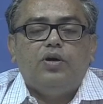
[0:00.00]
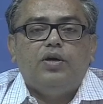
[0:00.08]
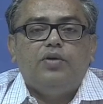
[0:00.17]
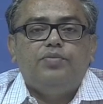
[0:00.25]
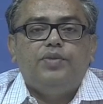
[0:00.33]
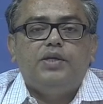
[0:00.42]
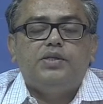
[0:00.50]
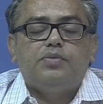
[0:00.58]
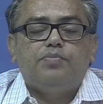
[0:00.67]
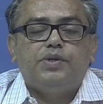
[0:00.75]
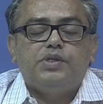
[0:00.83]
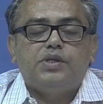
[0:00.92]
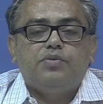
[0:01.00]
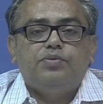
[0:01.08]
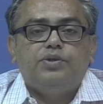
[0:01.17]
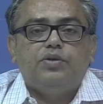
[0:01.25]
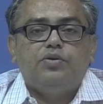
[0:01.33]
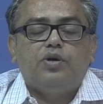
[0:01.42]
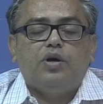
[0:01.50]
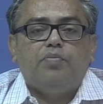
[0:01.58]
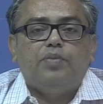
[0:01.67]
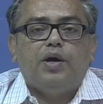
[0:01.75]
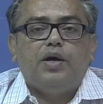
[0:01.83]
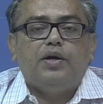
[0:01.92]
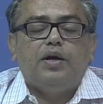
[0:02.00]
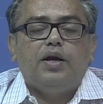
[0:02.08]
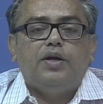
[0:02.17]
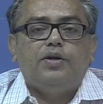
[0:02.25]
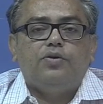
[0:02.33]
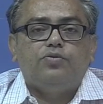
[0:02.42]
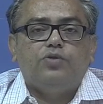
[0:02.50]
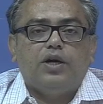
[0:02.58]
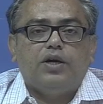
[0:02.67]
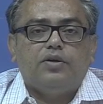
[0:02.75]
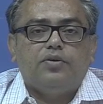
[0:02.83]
if there is a prescription to comply relating to that.